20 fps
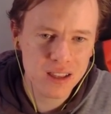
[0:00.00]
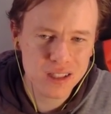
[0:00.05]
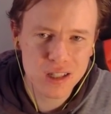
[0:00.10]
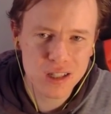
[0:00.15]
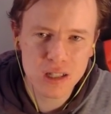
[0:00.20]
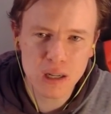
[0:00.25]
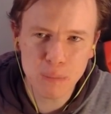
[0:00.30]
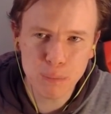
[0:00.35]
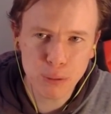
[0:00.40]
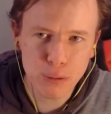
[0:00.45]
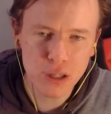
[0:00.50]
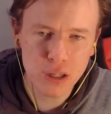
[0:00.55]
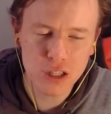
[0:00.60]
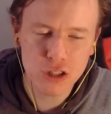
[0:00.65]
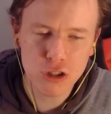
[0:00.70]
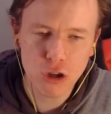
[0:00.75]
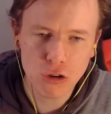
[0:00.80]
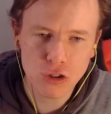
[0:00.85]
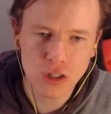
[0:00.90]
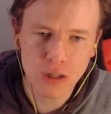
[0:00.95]
this is a
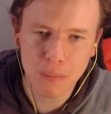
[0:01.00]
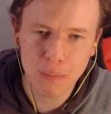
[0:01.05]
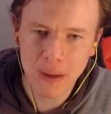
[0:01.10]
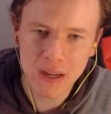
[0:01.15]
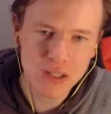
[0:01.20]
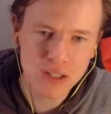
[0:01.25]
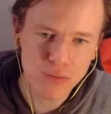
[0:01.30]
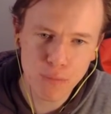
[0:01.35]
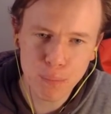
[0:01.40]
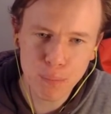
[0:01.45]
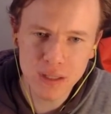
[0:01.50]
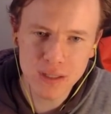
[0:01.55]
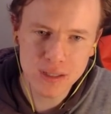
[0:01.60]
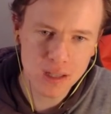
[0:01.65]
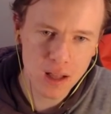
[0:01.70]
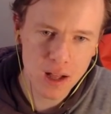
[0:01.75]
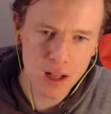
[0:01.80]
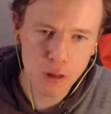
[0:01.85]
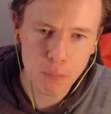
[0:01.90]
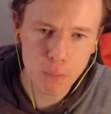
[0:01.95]
pretty toxic base for
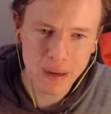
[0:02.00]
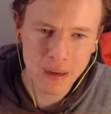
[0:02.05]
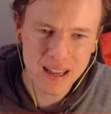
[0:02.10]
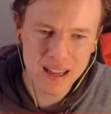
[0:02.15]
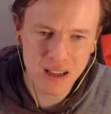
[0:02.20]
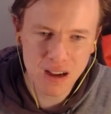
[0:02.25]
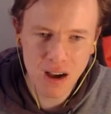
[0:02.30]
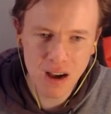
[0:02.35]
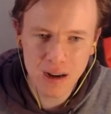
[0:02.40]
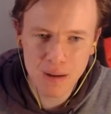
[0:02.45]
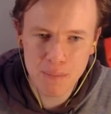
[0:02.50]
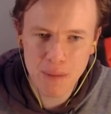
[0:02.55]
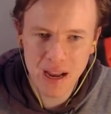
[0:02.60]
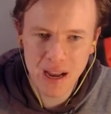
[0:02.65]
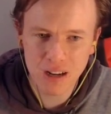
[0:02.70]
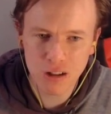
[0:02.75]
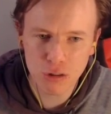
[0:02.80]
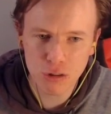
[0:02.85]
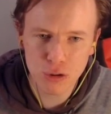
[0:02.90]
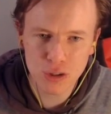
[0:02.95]
Blizzlalo, but he kind of
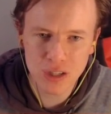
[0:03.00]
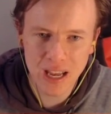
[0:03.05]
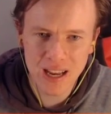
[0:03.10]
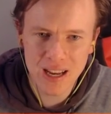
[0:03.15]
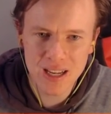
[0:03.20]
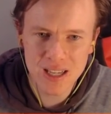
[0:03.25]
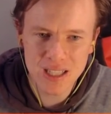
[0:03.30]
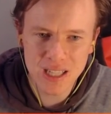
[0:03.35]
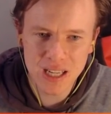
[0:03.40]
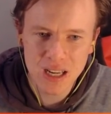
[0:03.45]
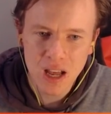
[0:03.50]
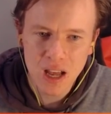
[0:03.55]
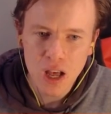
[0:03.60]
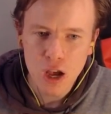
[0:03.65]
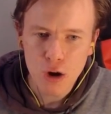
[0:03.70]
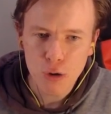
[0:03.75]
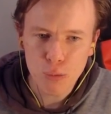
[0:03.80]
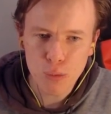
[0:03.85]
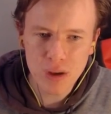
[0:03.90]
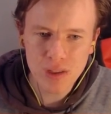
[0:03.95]
made it look easy
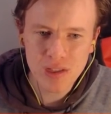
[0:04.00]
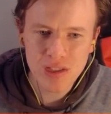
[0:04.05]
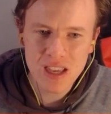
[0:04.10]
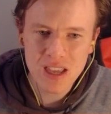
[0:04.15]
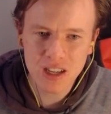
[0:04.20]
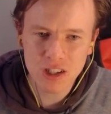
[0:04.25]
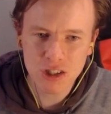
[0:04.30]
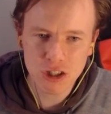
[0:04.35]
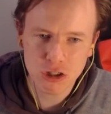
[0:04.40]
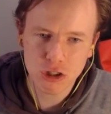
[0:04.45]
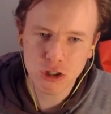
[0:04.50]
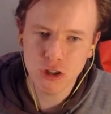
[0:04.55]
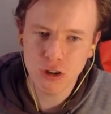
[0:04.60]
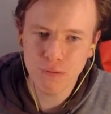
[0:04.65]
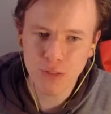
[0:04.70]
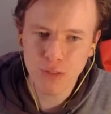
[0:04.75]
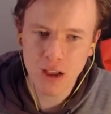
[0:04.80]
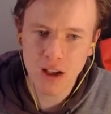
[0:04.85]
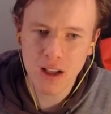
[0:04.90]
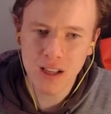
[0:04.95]
with the addition
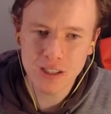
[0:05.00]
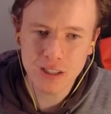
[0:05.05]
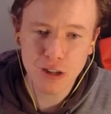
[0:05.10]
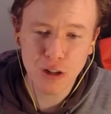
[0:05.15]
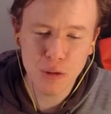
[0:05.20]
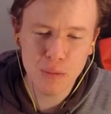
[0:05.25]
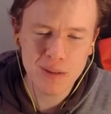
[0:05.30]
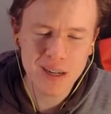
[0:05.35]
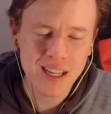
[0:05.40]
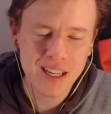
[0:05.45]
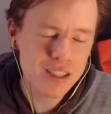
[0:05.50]
of the Ice Golem.